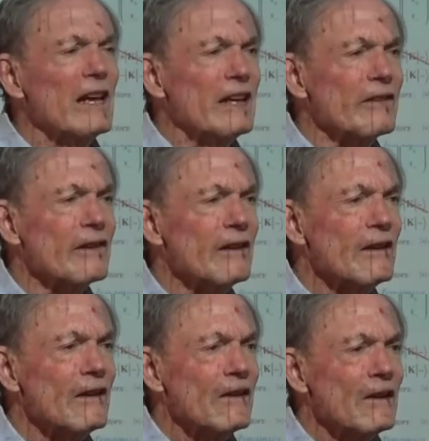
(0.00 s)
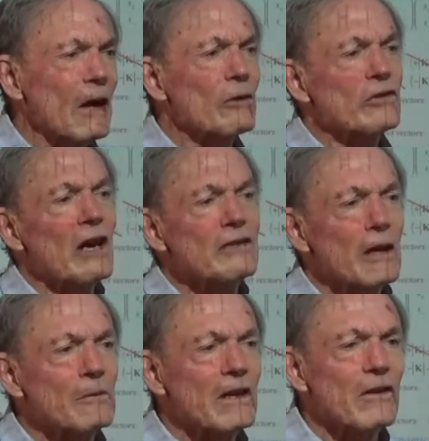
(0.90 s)
8th. Now it's 9
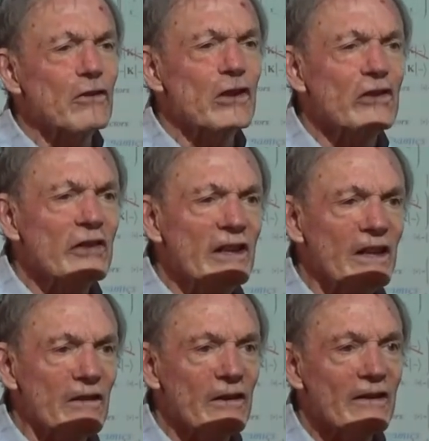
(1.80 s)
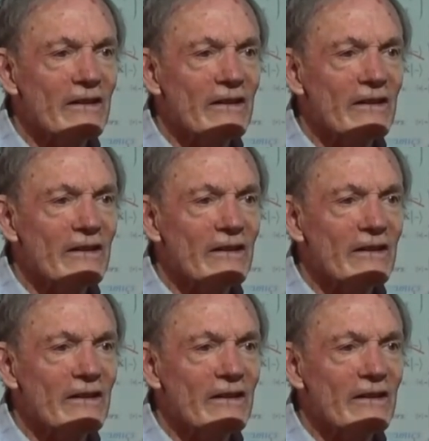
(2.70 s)
times 10 to the 16th.